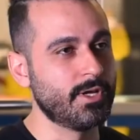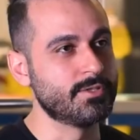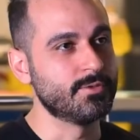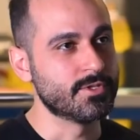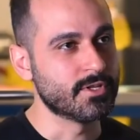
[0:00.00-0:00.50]

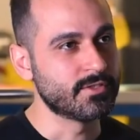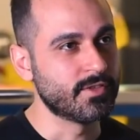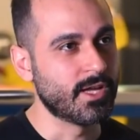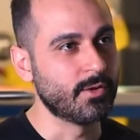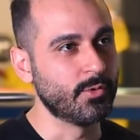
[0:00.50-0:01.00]
As a result of
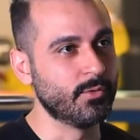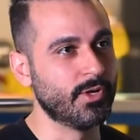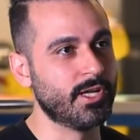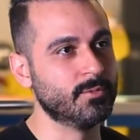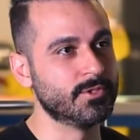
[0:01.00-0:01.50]
that, we were
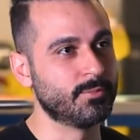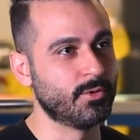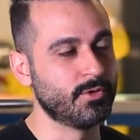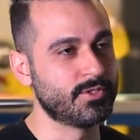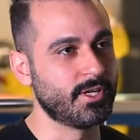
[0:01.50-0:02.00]
able to
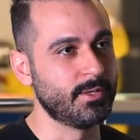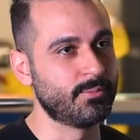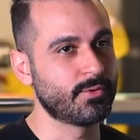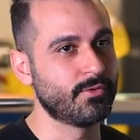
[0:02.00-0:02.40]
prototype